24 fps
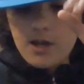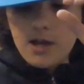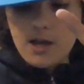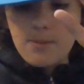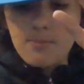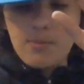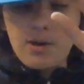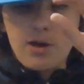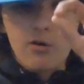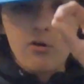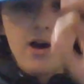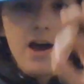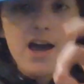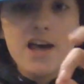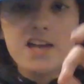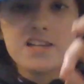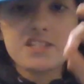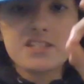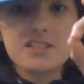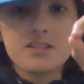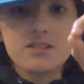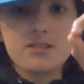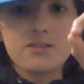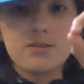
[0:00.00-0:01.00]
and my
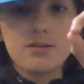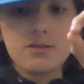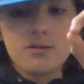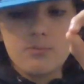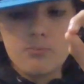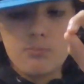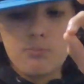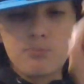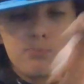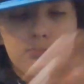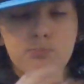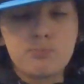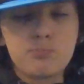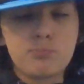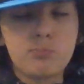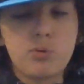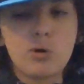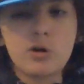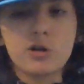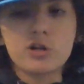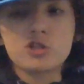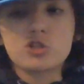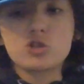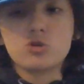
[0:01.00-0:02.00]
last
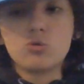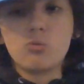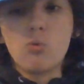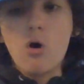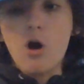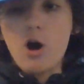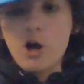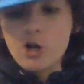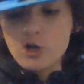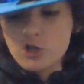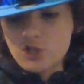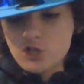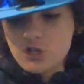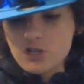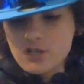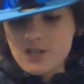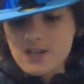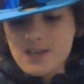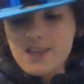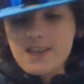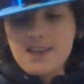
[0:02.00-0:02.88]
player to watch